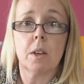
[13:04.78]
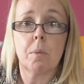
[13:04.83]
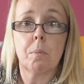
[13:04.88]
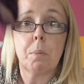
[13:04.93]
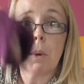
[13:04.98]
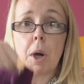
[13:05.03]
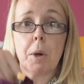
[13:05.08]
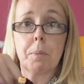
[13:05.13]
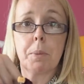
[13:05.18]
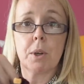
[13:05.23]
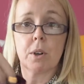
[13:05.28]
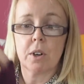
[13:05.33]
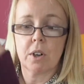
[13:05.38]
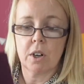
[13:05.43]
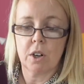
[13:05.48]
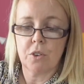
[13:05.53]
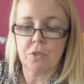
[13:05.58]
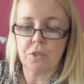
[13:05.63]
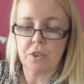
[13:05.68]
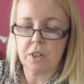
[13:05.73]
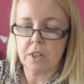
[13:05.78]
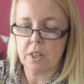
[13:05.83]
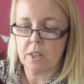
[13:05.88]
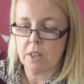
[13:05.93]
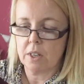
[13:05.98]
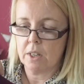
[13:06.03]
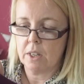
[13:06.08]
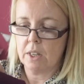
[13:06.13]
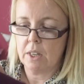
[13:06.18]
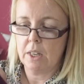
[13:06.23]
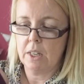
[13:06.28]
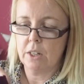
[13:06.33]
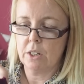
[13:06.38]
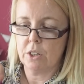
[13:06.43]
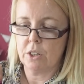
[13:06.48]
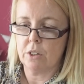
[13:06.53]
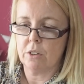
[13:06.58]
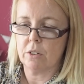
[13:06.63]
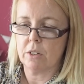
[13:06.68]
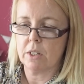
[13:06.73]
pop your cuff
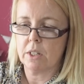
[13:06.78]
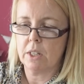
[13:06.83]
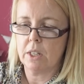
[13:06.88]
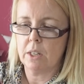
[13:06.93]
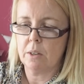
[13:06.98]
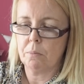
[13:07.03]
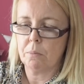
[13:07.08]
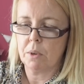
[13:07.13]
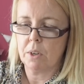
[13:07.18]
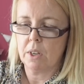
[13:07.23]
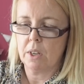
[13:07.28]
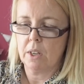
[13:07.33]
into your seam